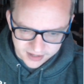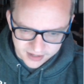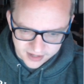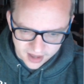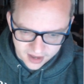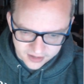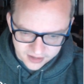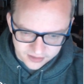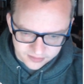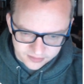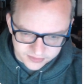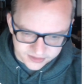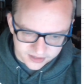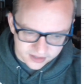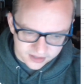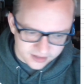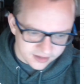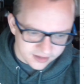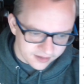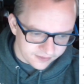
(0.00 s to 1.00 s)
items.
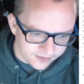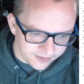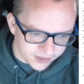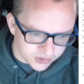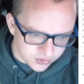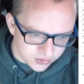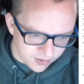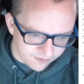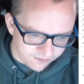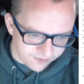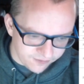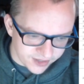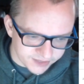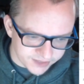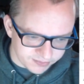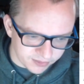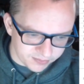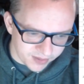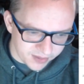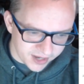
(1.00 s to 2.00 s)
They do have a
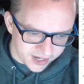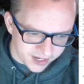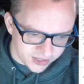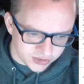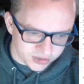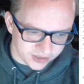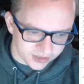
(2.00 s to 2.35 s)
Facebook page.